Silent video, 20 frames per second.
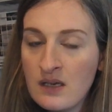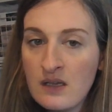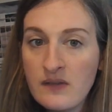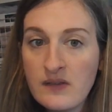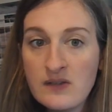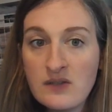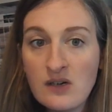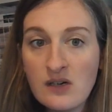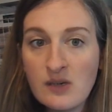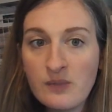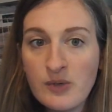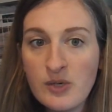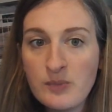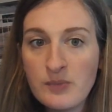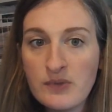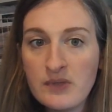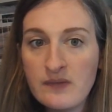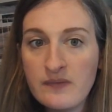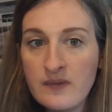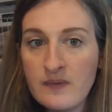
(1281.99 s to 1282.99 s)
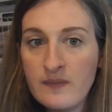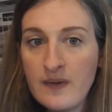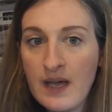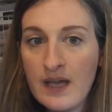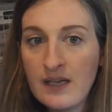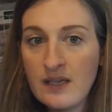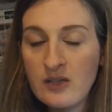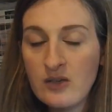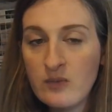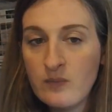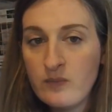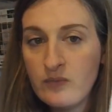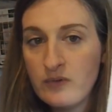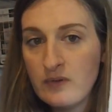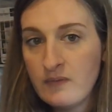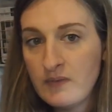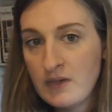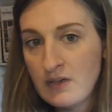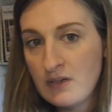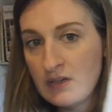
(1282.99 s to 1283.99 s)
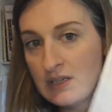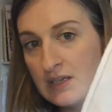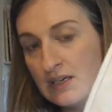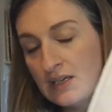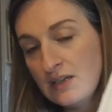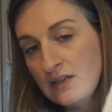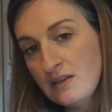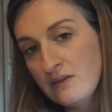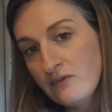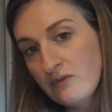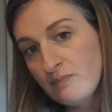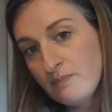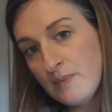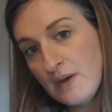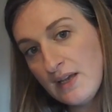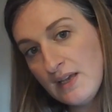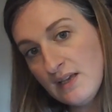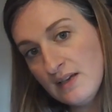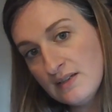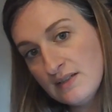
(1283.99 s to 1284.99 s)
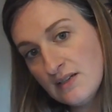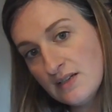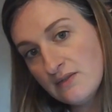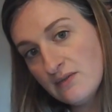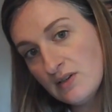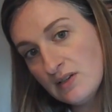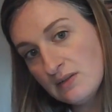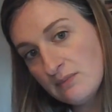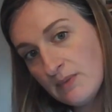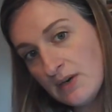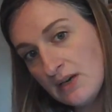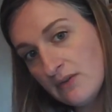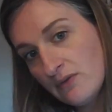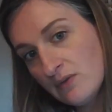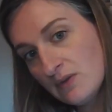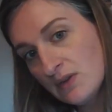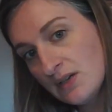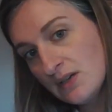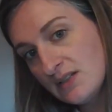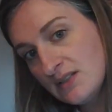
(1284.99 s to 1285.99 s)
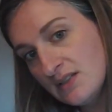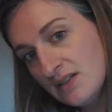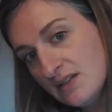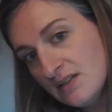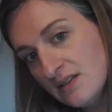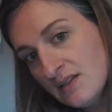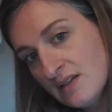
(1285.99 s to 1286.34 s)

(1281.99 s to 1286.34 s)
The dark purple of the vacuum for a variegated by hand dyed by Rolanda.